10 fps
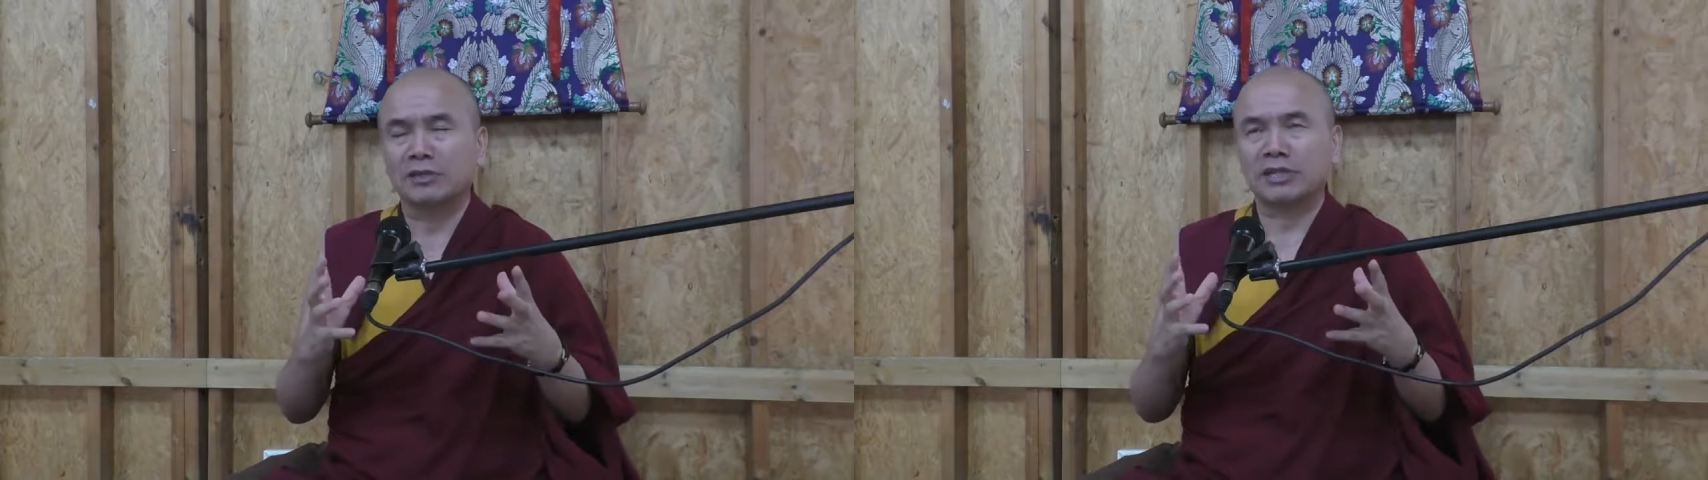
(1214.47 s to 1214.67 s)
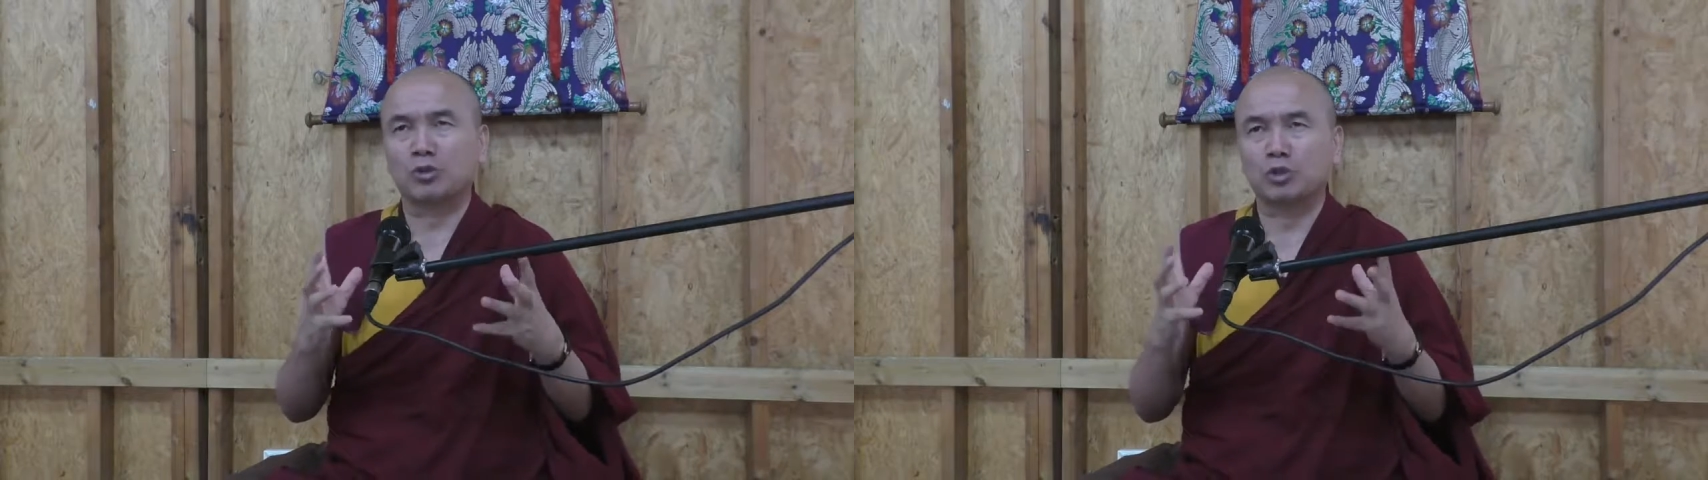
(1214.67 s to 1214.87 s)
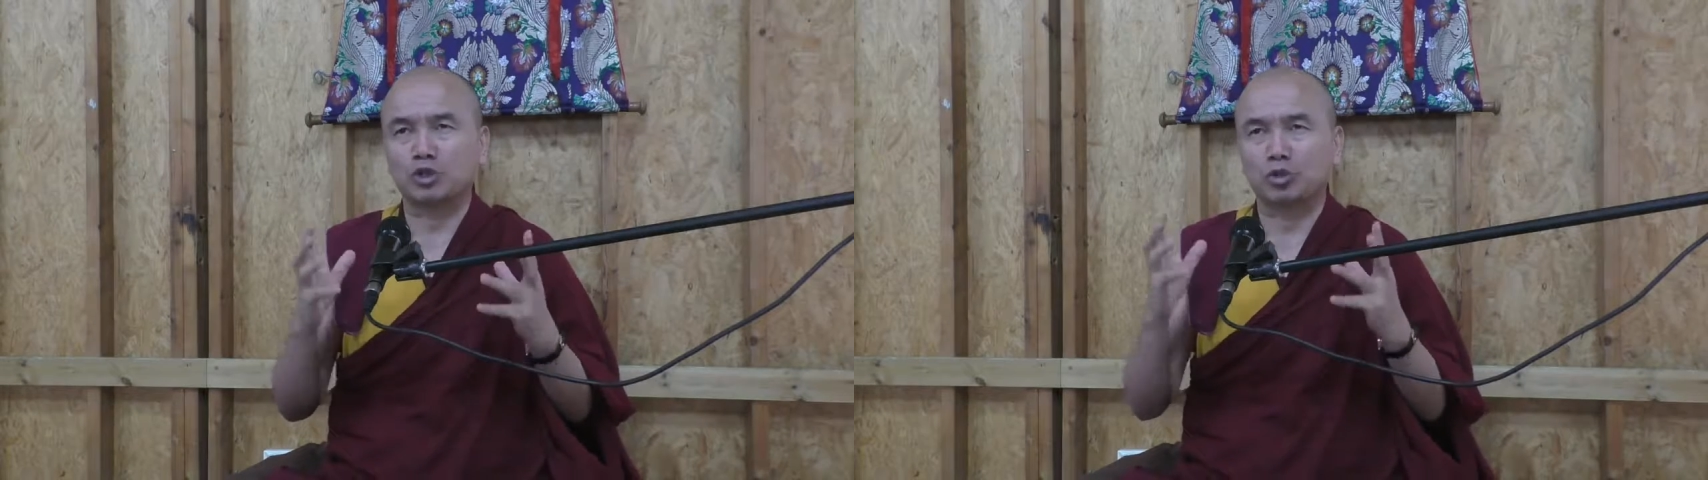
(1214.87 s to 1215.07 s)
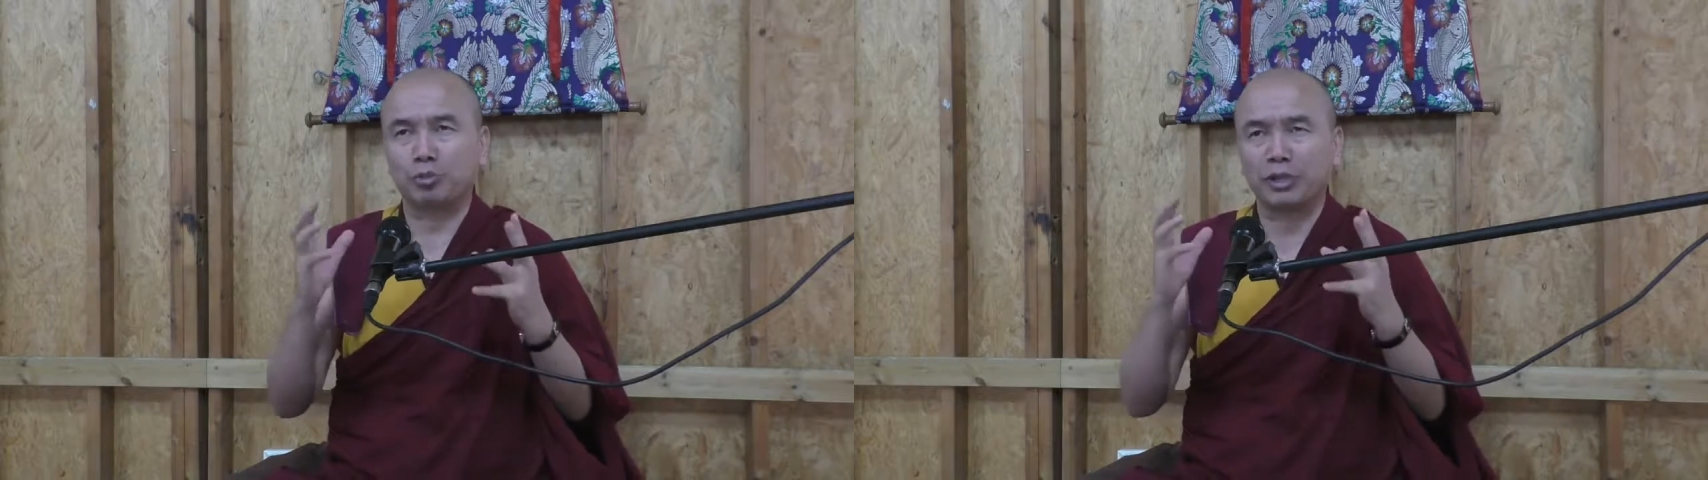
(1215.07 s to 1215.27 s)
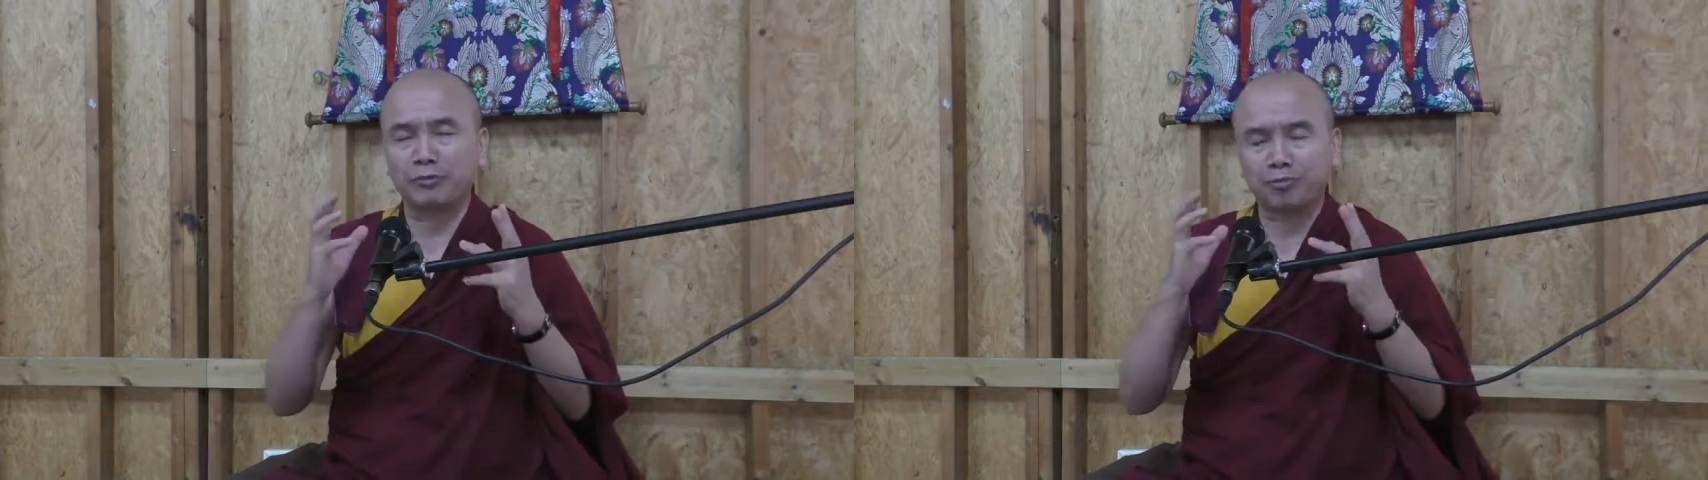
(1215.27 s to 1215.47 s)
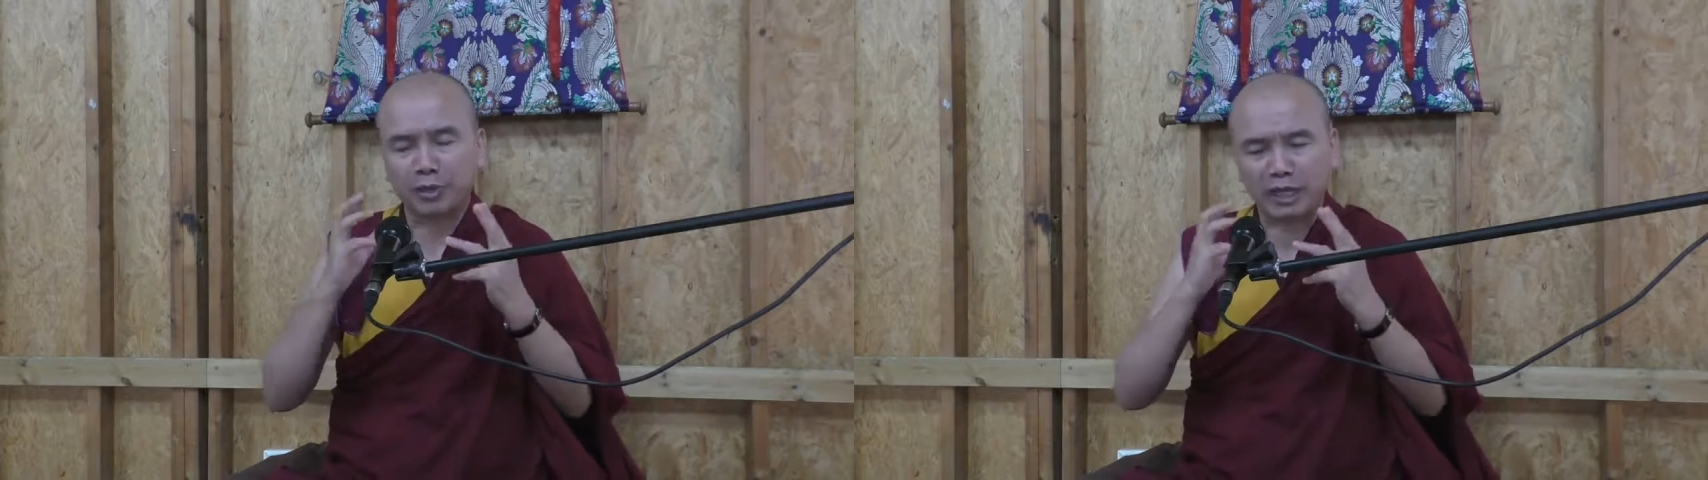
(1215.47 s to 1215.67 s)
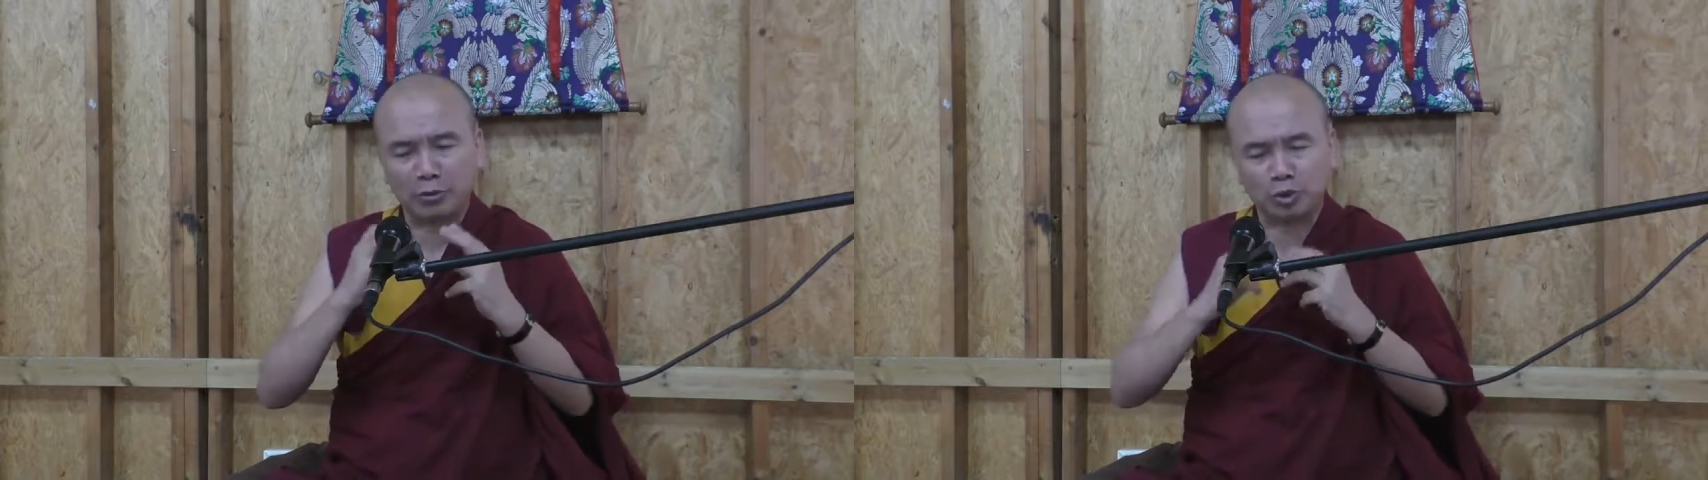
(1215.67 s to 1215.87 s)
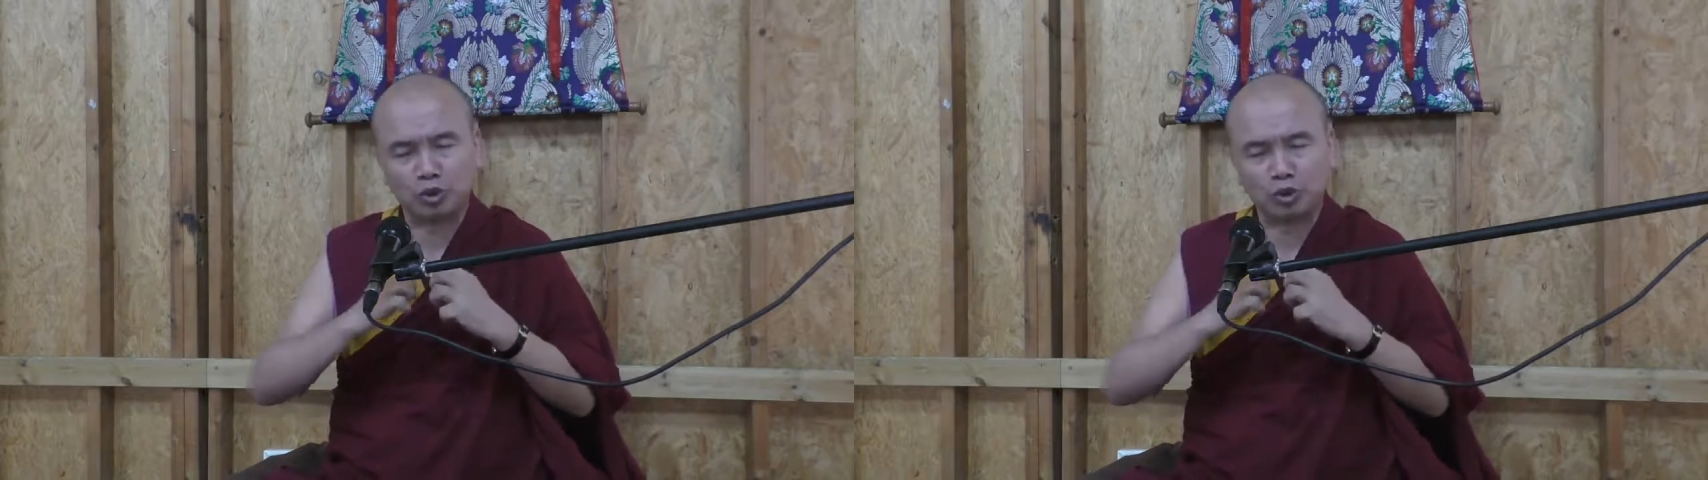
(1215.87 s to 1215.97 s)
that we should be able